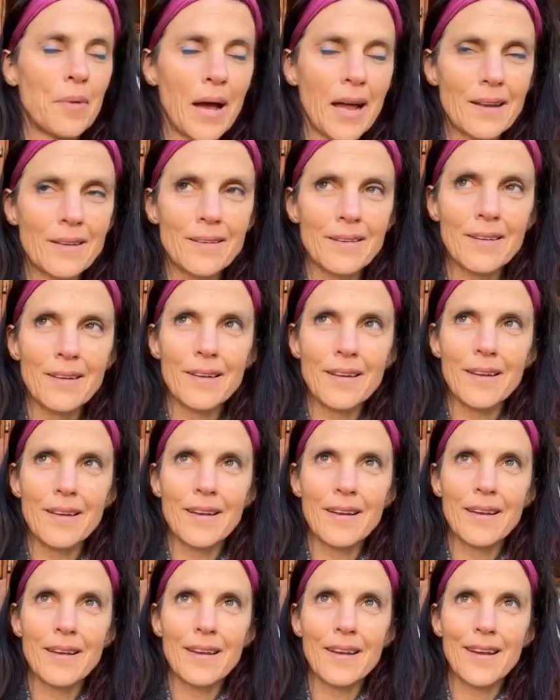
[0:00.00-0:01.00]
but
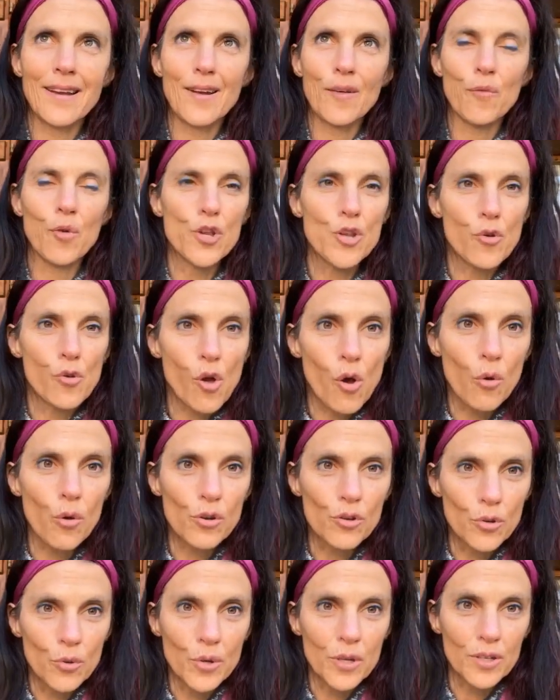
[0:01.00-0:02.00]
when you
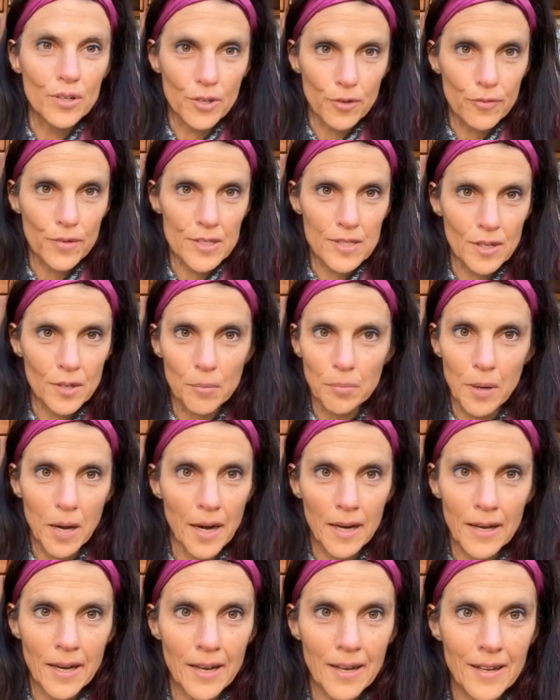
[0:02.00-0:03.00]
go and do it in your physical
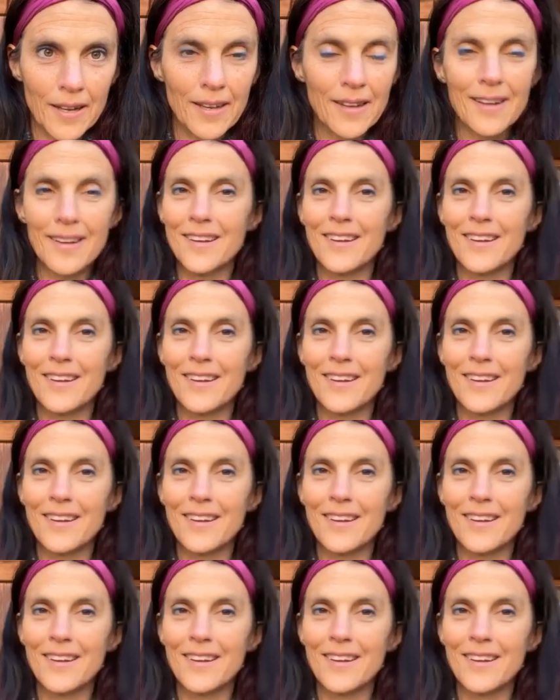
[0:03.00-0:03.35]
body,